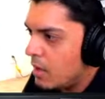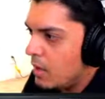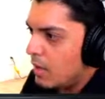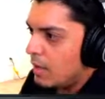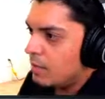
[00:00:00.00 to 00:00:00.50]

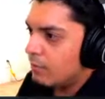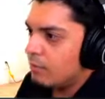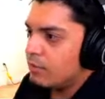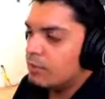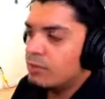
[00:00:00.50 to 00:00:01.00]
And then we
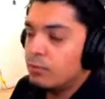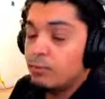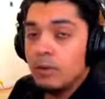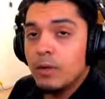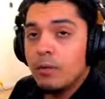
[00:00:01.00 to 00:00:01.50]
also
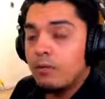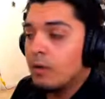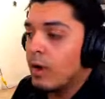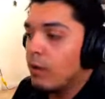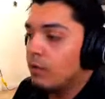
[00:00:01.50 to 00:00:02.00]
went over
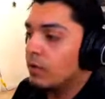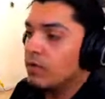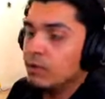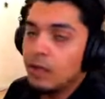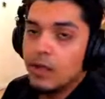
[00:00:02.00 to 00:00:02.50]
how we're going to do the
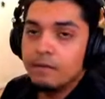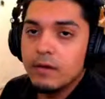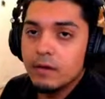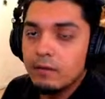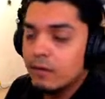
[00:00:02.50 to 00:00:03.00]
live
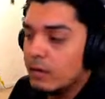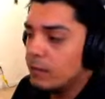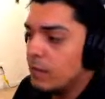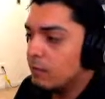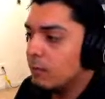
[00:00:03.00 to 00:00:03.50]
video
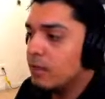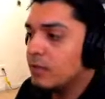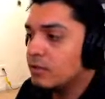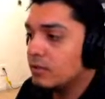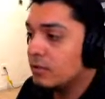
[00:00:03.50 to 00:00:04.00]
feedback, what
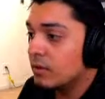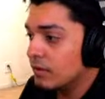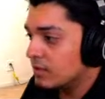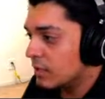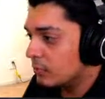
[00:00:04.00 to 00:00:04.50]
potential things
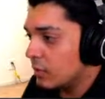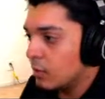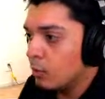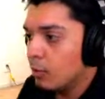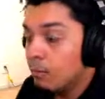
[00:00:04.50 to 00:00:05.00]
that we
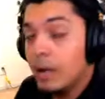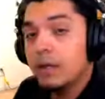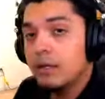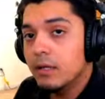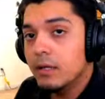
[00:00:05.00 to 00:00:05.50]
might
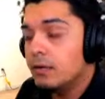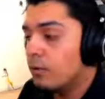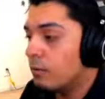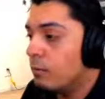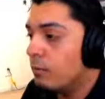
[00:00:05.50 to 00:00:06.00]
need
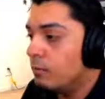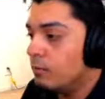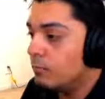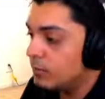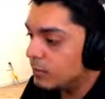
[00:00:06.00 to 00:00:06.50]
or
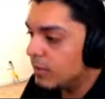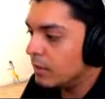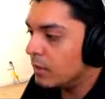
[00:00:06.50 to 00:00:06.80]
will need.